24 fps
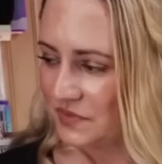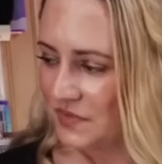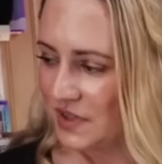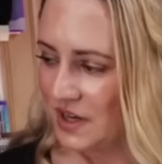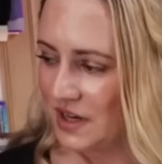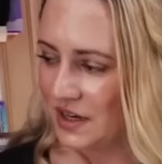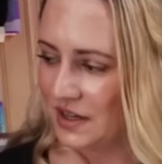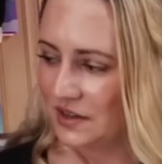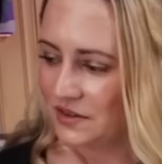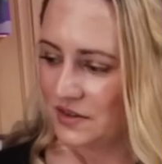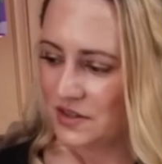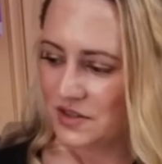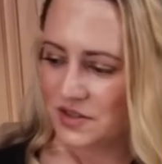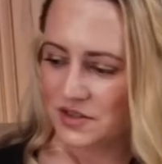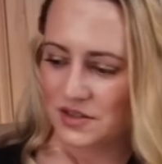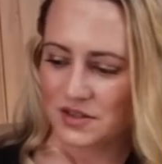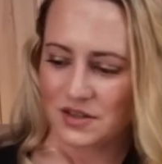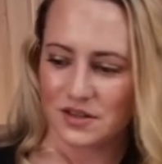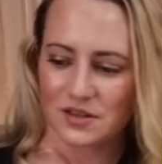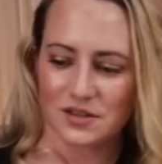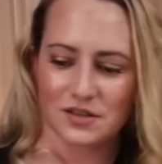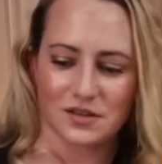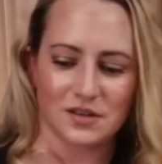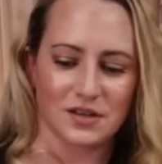And this
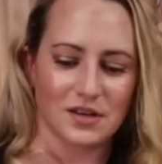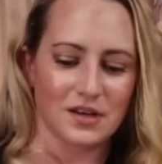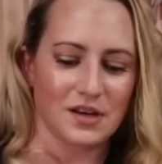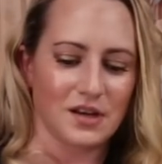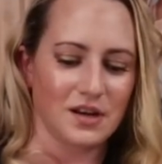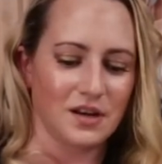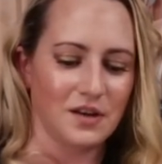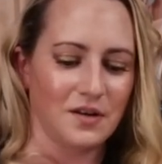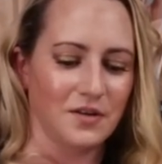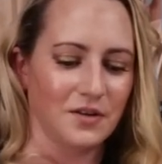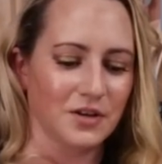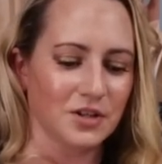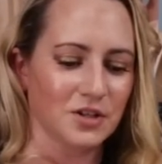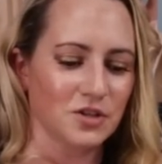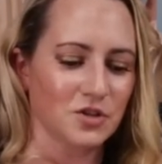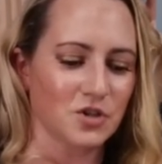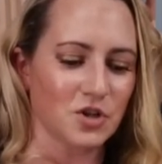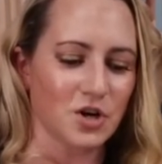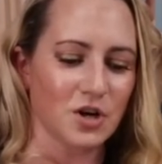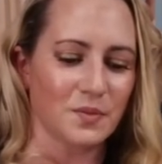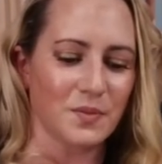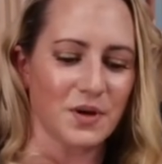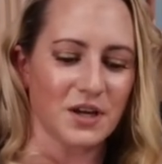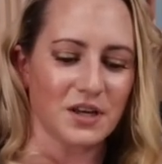is the
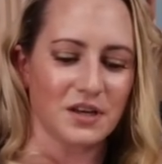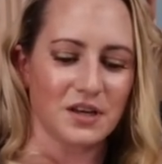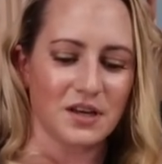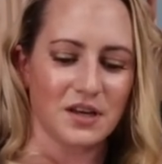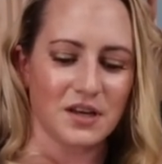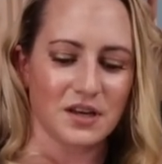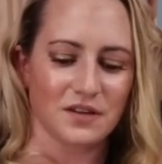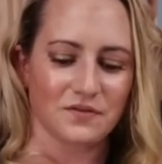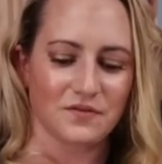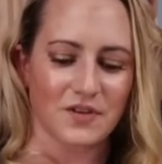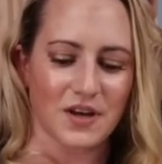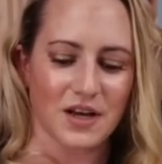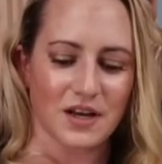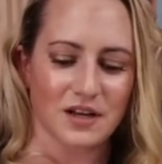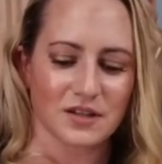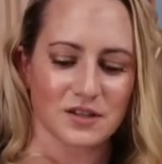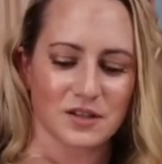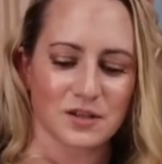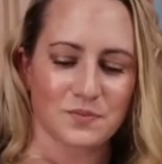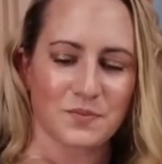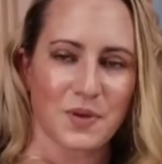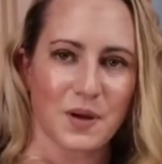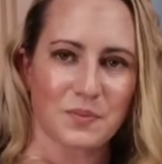Derma E Advanced